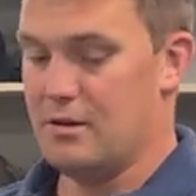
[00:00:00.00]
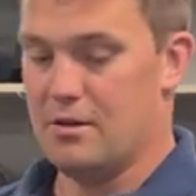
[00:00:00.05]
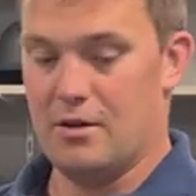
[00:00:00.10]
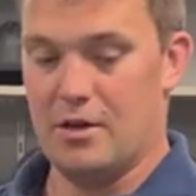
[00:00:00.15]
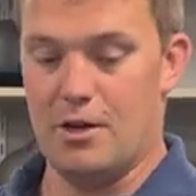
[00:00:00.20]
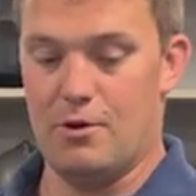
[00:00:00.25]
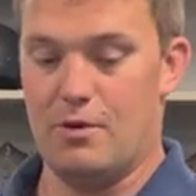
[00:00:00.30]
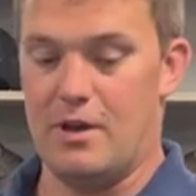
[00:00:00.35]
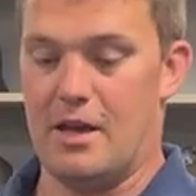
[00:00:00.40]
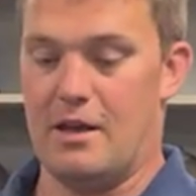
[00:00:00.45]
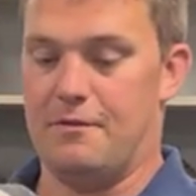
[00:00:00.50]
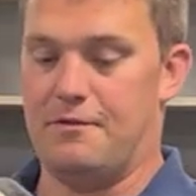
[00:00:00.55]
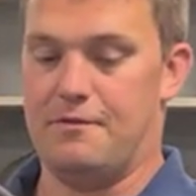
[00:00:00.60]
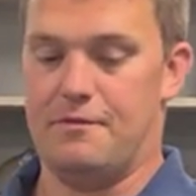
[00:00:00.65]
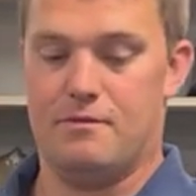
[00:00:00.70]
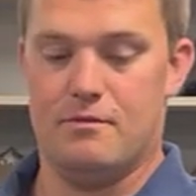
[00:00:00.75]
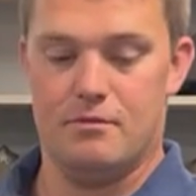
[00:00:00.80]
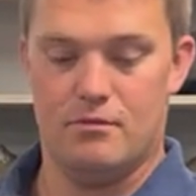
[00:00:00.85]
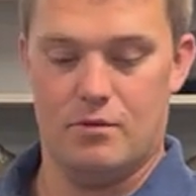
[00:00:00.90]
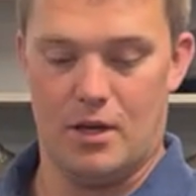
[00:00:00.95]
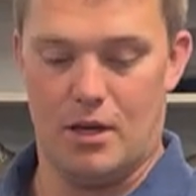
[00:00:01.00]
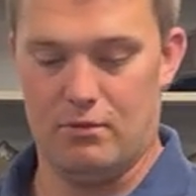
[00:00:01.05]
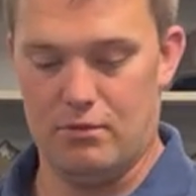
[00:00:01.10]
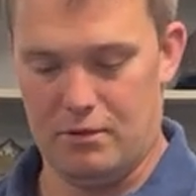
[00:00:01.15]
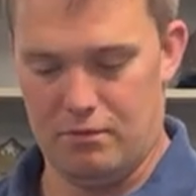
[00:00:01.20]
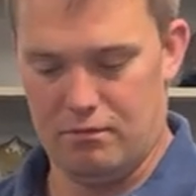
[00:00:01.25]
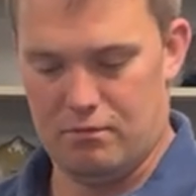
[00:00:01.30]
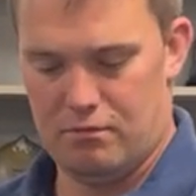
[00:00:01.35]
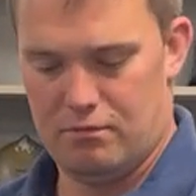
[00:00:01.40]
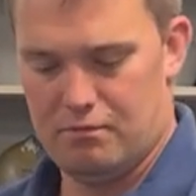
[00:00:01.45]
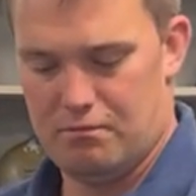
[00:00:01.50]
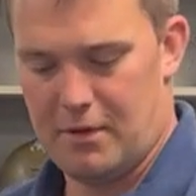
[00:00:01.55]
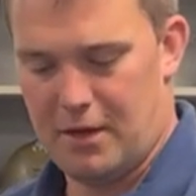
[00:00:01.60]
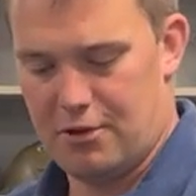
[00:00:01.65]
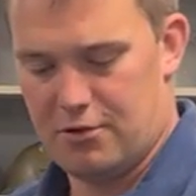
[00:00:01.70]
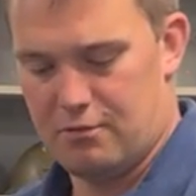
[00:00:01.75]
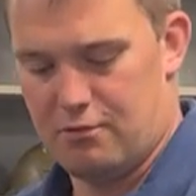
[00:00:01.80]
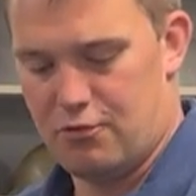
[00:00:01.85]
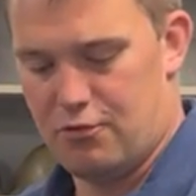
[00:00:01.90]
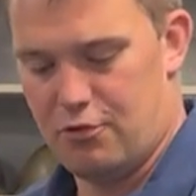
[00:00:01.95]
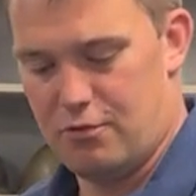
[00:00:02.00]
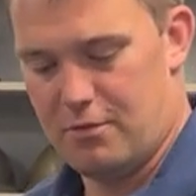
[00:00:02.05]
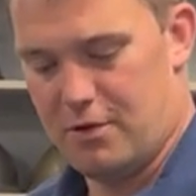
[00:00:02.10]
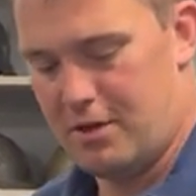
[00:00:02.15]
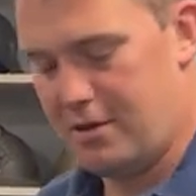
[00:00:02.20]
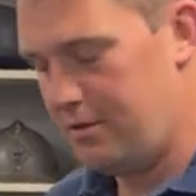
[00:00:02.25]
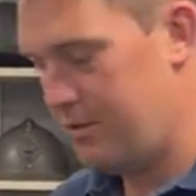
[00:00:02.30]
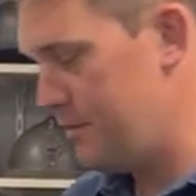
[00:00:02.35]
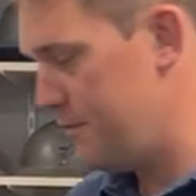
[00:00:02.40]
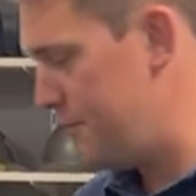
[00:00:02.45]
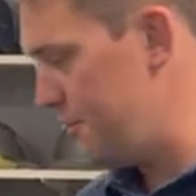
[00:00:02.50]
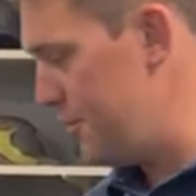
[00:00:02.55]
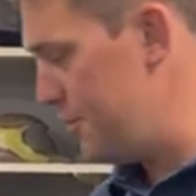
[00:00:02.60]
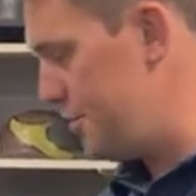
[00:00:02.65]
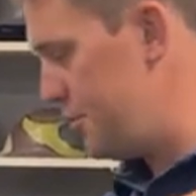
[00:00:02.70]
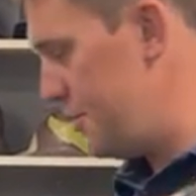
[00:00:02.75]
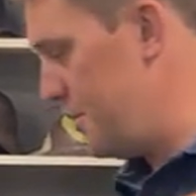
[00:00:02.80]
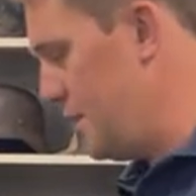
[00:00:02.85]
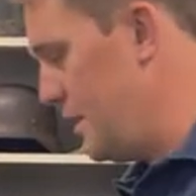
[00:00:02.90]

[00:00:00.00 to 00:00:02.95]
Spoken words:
Here we have, I will make some room here first.